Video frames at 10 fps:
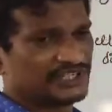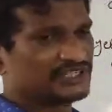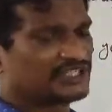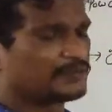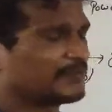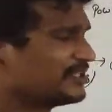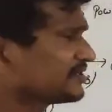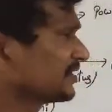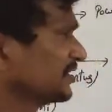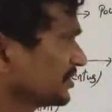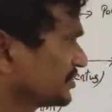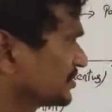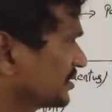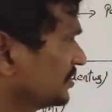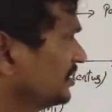Insect pest
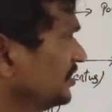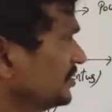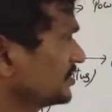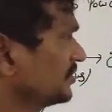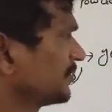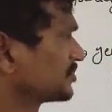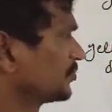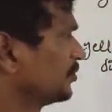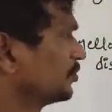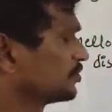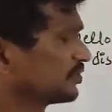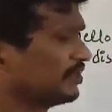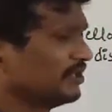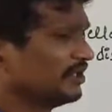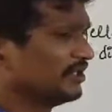resistant. See, for
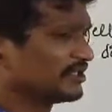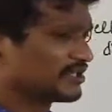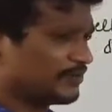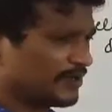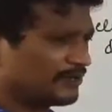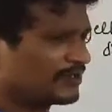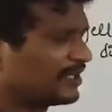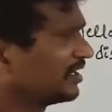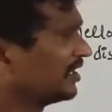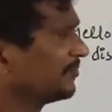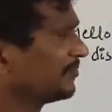suppose some of the